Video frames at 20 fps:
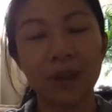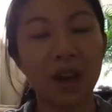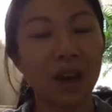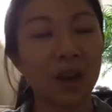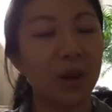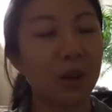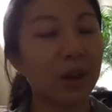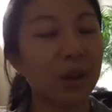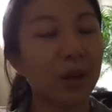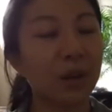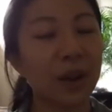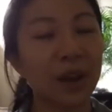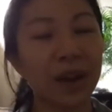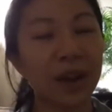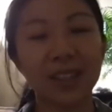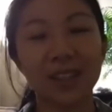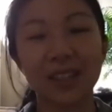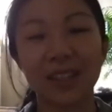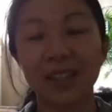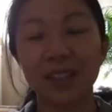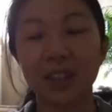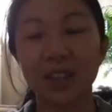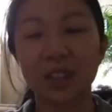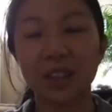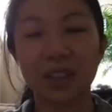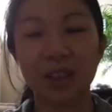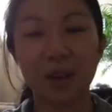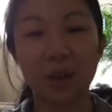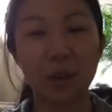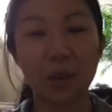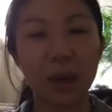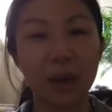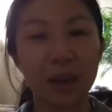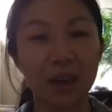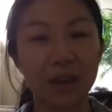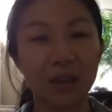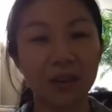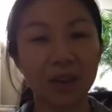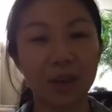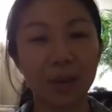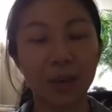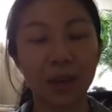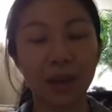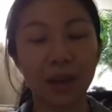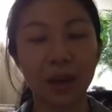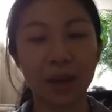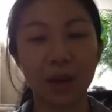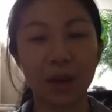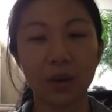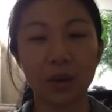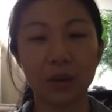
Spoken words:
And when you exhale, it's just that wave coming out.